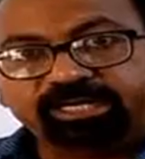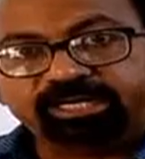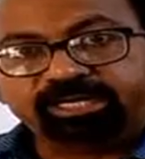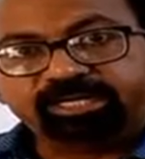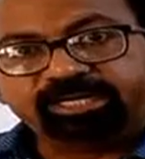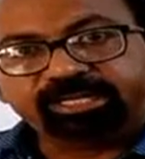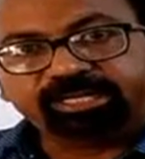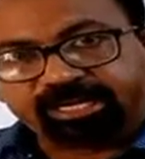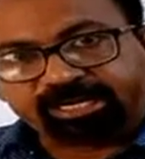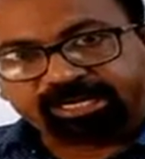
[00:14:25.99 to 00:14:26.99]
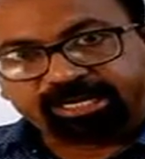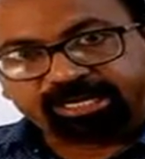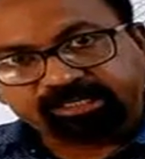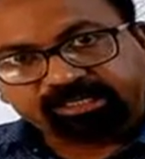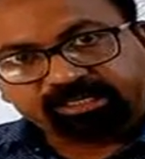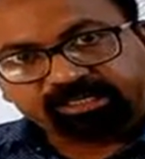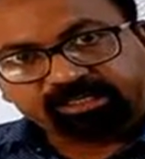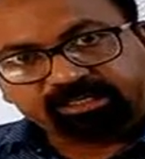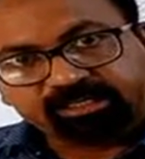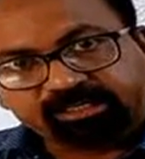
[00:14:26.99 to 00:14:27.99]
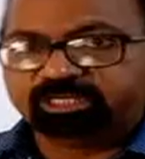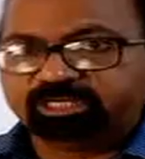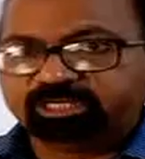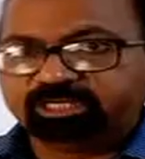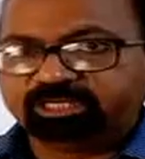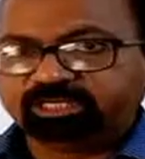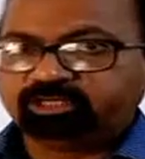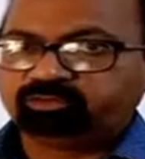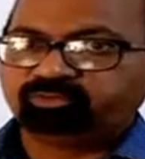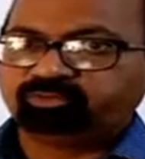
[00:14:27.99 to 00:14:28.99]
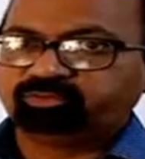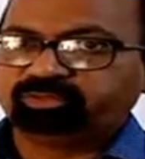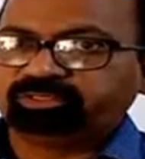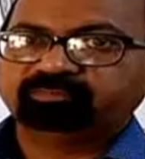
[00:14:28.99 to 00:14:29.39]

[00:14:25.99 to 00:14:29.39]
liquid. Now, how we